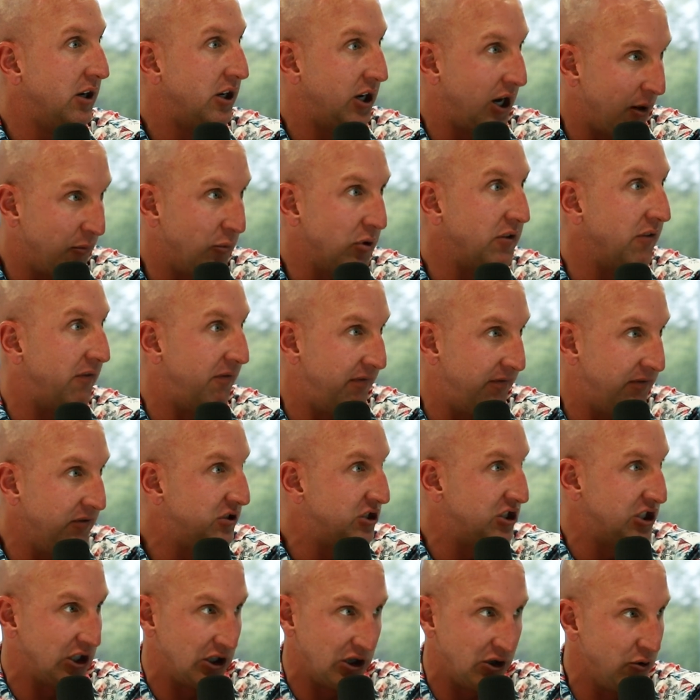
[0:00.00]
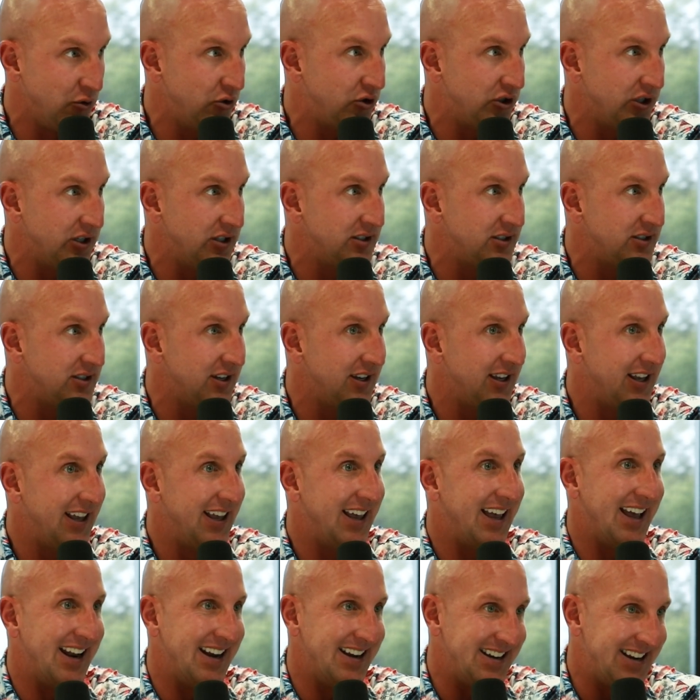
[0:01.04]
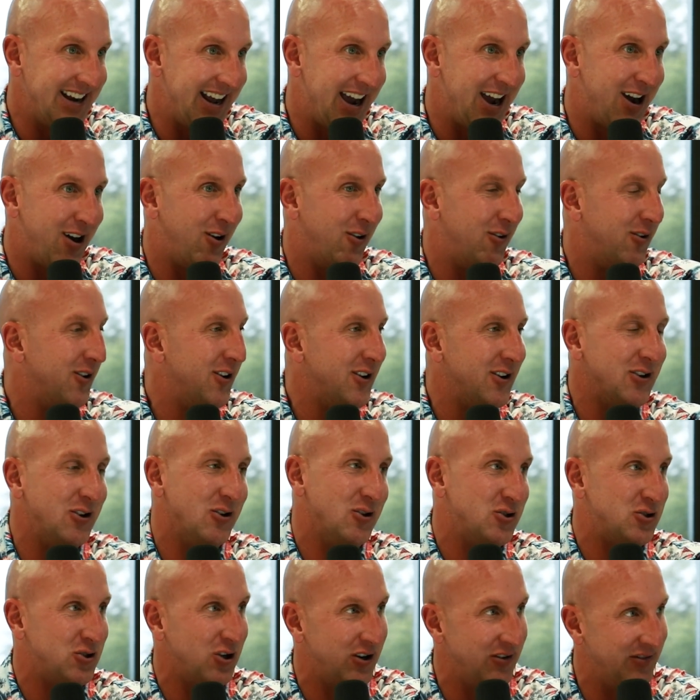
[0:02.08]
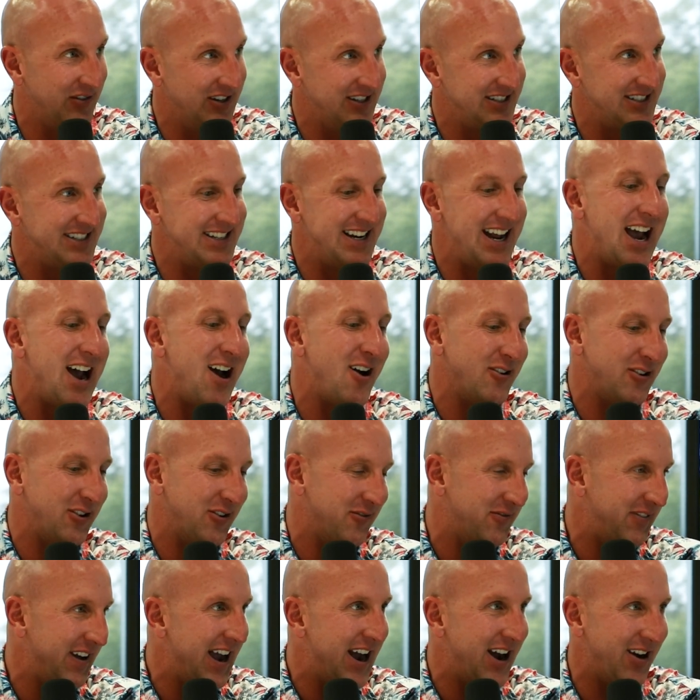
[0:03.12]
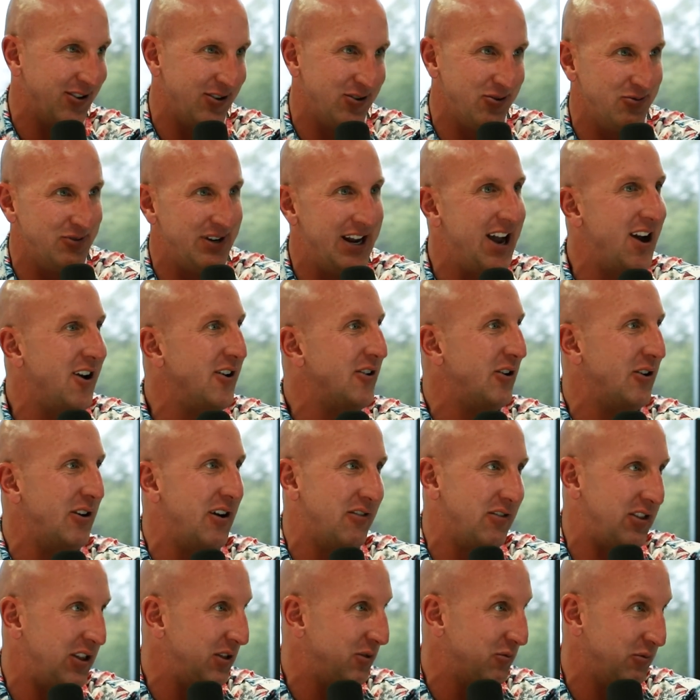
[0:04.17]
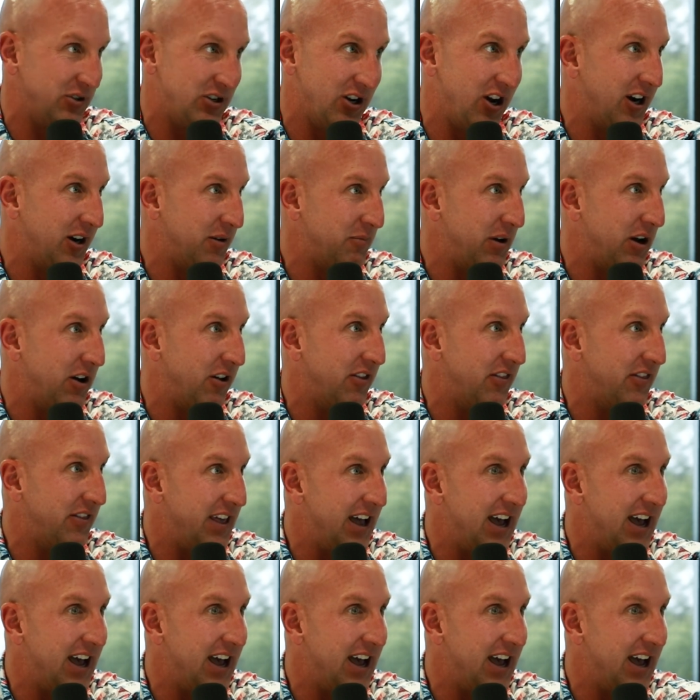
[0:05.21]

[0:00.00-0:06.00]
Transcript: Come with solutions, and now your service, now your value, now your everything that we talk about.